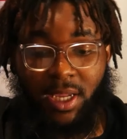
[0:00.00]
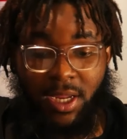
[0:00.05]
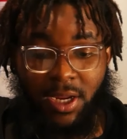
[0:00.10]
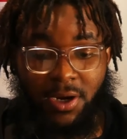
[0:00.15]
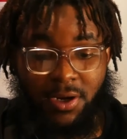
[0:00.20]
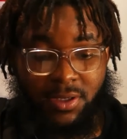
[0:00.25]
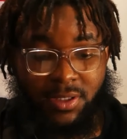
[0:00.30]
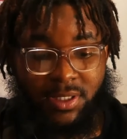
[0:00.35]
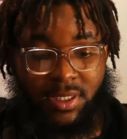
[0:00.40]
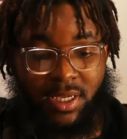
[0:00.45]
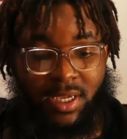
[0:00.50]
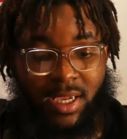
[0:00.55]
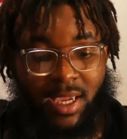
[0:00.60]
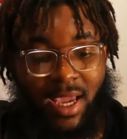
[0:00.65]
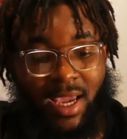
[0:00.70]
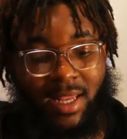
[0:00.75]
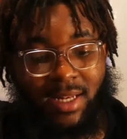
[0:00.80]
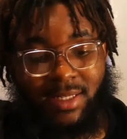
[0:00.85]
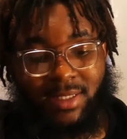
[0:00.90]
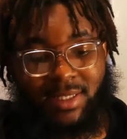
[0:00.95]
hears it
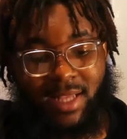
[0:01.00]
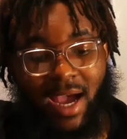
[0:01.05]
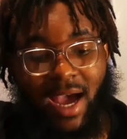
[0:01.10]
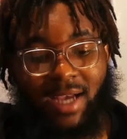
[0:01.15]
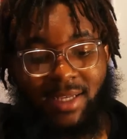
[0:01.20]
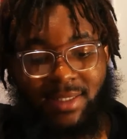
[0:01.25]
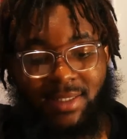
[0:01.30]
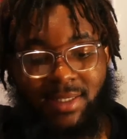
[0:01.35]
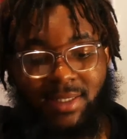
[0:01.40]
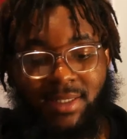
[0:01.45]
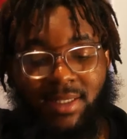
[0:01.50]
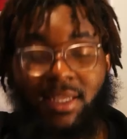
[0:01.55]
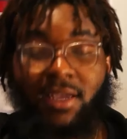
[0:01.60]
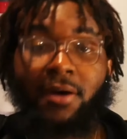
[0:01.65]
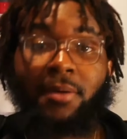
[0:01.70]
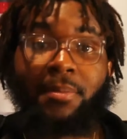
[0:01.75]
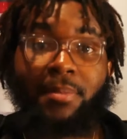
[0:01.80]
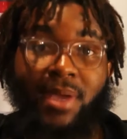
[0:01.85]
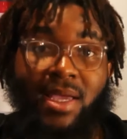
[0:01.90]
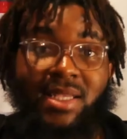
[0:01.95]
and decides to
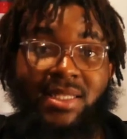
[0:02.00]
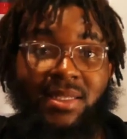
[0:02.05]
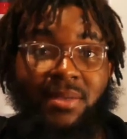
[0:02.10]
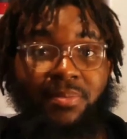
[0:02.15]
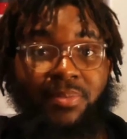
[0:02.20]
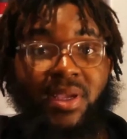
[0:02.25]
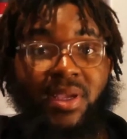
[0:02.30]
steal bits and